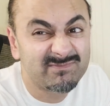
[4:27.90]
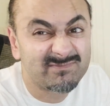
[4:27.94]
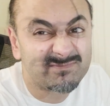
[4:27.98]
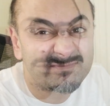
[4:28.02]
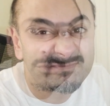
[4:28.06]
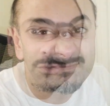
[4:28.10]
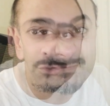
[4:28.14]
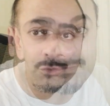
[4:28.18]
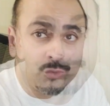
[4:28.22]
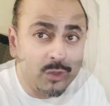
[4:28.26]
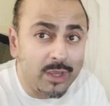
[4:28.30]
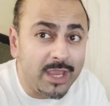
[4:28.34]

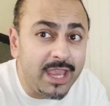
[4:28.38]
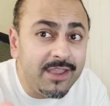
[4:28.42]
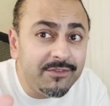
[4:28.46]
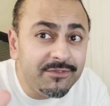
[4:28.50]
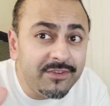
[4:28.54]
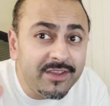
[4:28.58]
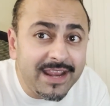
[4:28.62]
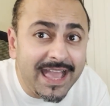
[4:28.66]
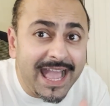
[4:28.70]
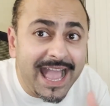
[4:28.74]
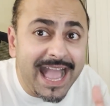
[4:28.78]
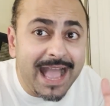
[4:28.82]
So if
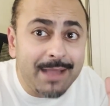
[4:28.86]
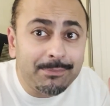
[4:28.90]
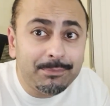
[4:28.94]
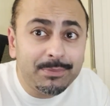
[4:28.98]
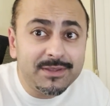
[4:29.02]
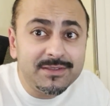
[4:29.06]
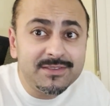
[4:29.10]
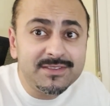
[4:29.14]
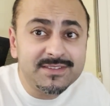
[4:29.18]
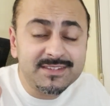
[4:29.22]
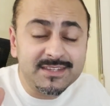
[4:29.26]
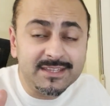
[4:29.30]
it
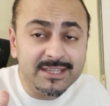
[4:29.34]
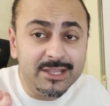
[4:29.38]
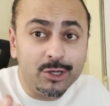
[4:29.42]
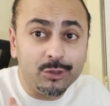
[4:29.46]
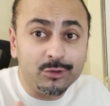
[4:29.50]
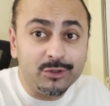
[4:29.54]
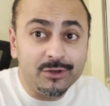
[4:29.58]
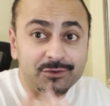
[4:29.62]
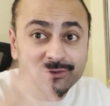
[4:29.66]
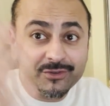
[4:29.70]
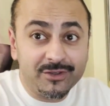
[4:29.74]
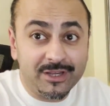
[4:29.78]
happens,
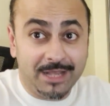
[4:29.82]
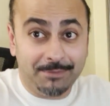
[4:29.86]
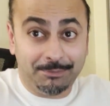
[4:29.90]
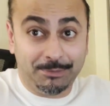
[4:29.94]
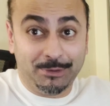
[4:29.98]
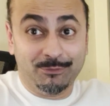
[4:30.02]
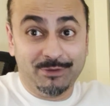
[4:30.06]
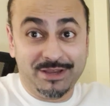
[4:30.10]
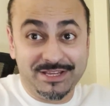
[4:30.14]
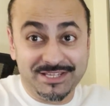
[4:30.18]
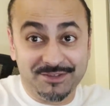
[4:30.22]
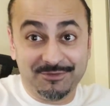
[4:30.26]
there's a couple
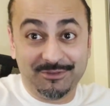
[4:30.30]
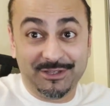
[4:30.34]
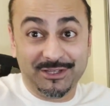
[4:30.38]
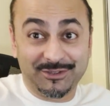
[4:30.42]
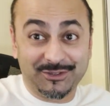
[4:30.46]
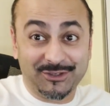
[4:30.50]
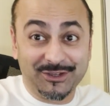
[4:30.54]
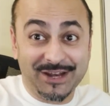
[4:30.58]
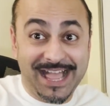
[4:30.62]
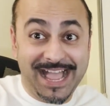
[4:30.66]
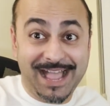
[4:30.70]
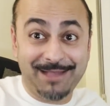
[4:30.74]
of ways that this
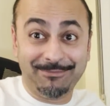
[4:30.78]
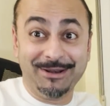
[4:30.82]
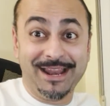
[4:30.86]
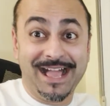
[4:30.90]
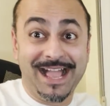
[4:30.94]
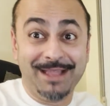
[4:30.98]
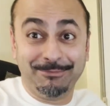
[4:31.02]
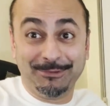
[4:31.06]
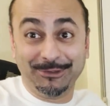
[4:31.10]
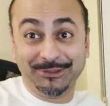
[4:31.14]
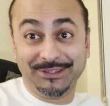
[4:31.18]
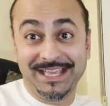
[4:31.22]
could happen.
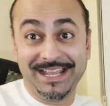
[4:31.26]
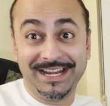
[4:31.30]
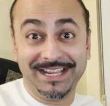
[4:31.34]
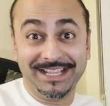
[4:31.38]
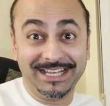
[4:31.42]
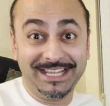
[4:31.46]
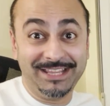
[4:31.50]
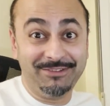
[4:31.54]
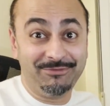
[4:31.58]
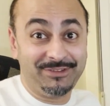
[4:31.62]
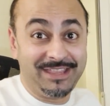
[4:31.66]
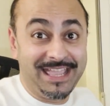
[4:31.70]

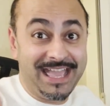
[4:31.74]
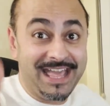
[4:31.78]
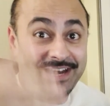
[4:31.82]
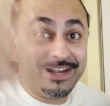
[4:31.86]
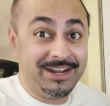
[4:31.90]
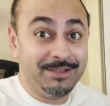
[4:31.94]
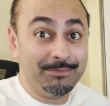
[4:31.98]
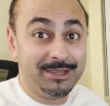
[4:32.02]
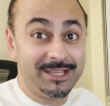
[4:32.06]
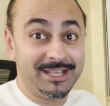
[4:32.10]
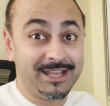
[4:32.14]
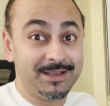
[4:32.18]
Hypothetically, if
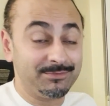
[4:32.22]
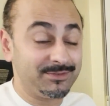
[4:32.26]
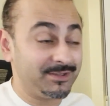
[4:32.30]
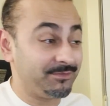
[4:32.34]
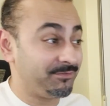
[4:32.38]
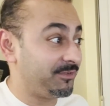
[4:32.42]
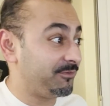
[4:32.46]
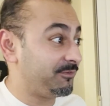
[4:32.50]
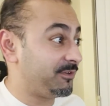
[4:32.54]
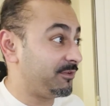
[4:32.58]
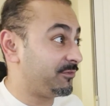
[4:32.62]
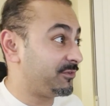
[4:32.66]
Canada becomes a
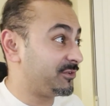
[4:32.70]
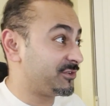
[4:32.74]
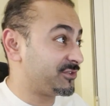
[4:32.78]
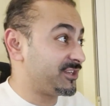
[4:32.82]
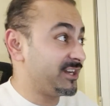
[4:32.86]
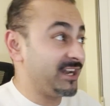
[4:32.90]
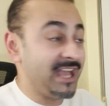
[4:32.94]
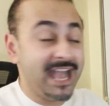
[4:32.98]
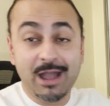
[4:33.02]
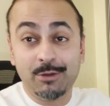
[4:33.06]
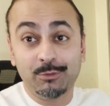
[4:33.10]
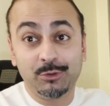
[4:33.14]
51st
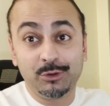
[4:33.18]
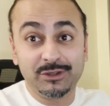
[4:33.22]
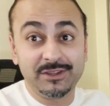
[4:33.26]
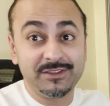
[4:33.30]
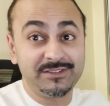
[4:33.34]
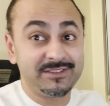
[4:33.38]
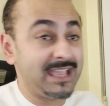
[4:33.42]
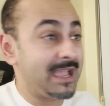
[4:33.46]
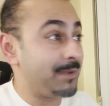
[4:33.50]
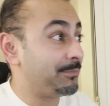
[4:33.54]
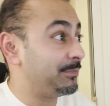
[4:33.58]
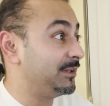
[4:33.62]
state, how could
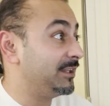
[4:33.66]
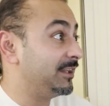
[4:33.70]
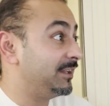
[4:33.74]
this happen?